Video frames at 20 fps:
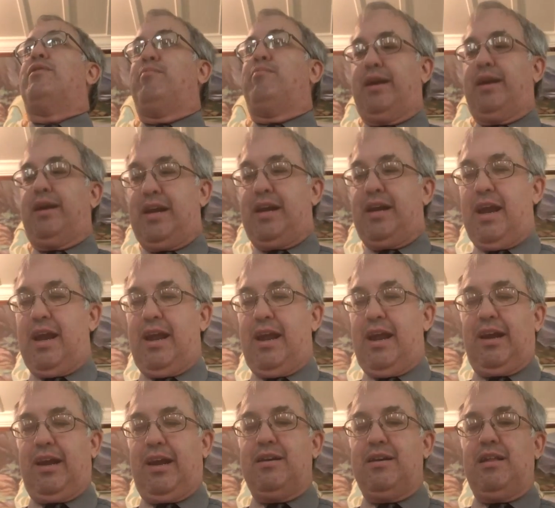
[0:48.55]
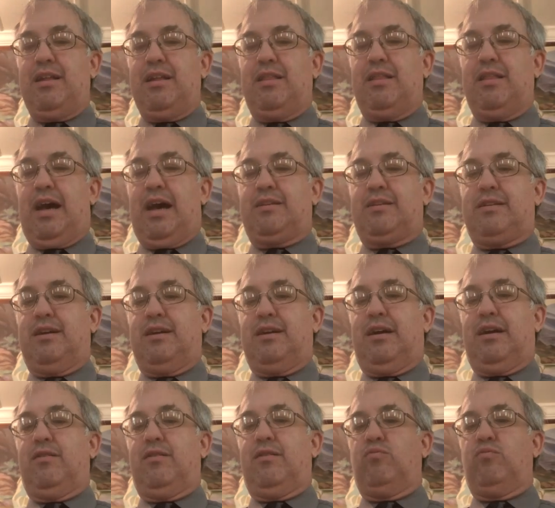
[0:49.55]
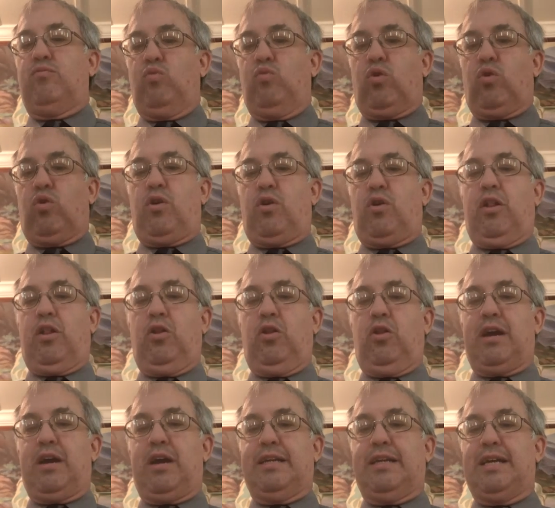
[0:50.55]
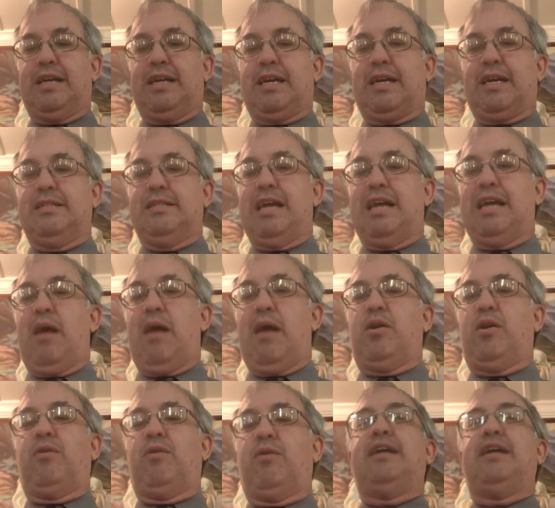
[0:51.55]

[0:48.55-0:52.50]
the beginning that uh, we're going to look at 2 Samuel